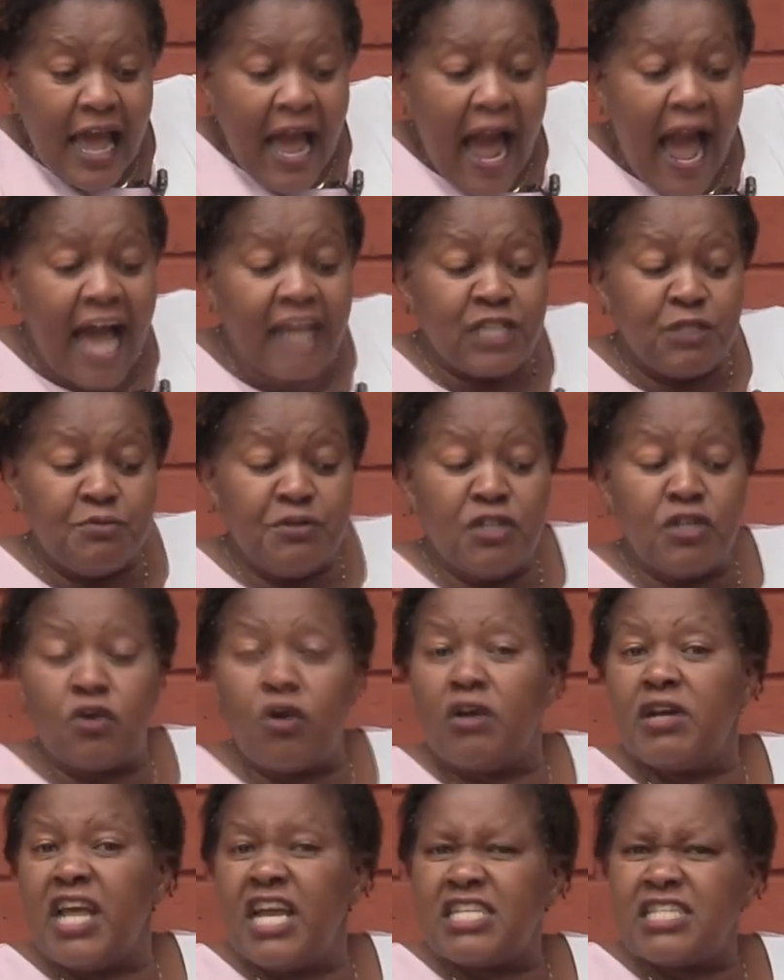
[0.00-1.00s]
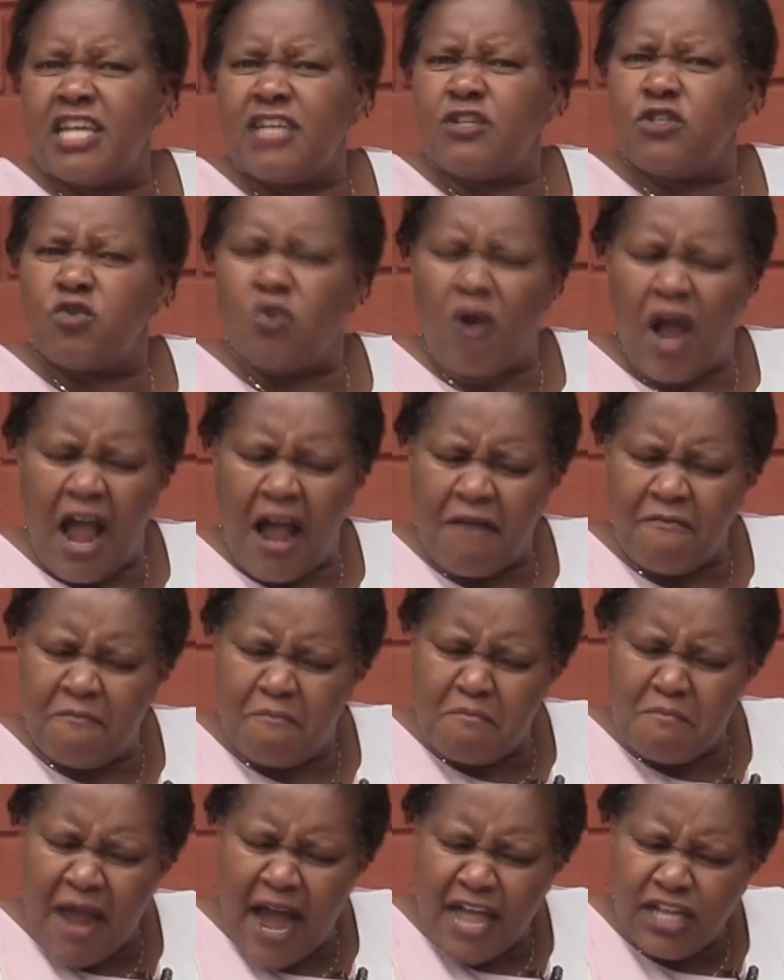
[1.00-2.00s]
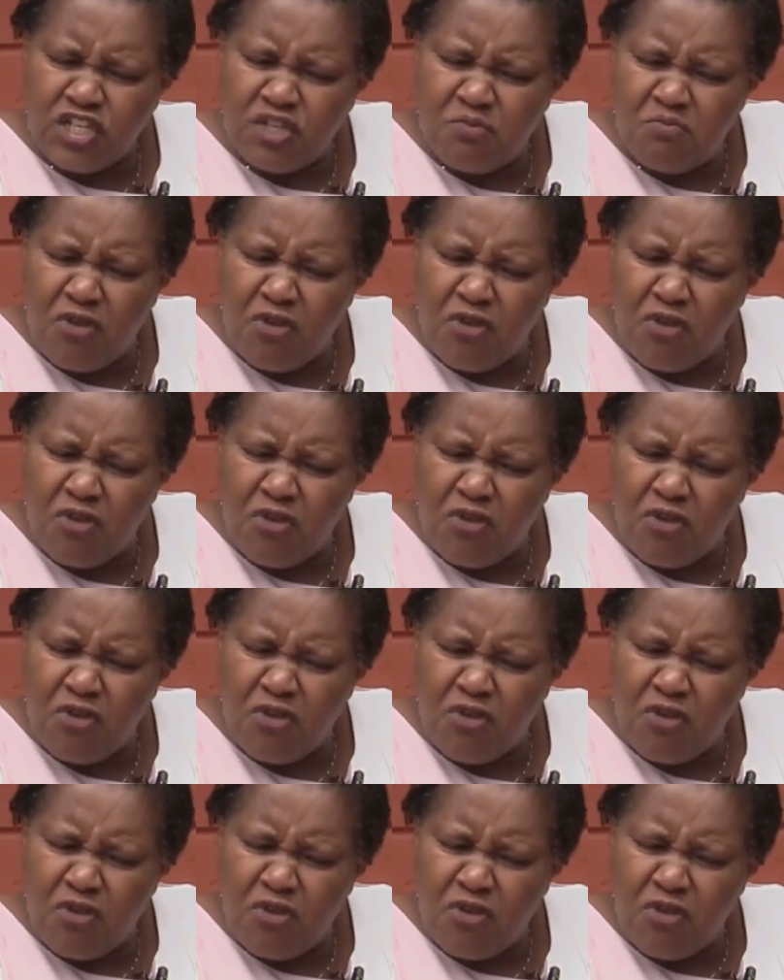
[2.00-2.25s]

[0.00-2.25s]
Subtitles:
has been connected to a much